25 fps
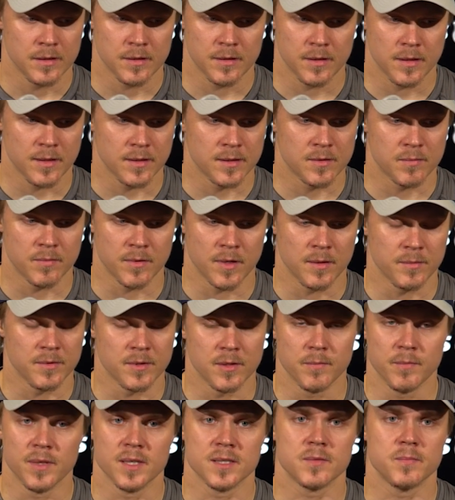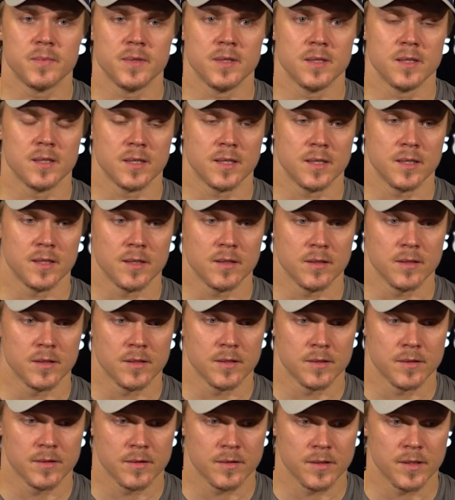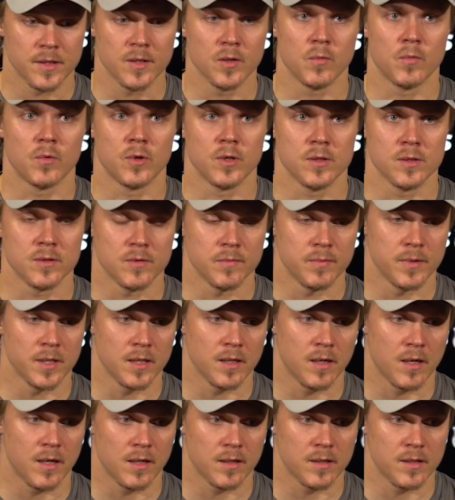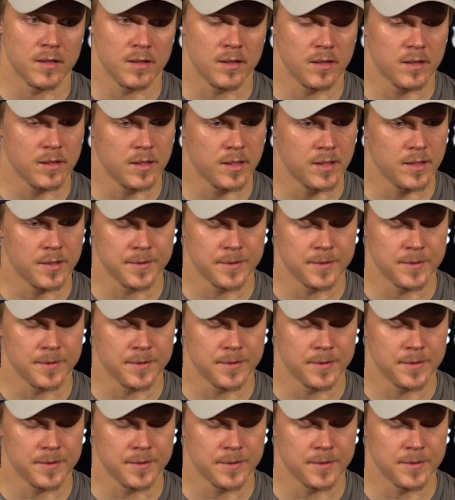that's probably the best building in the world to play hockey.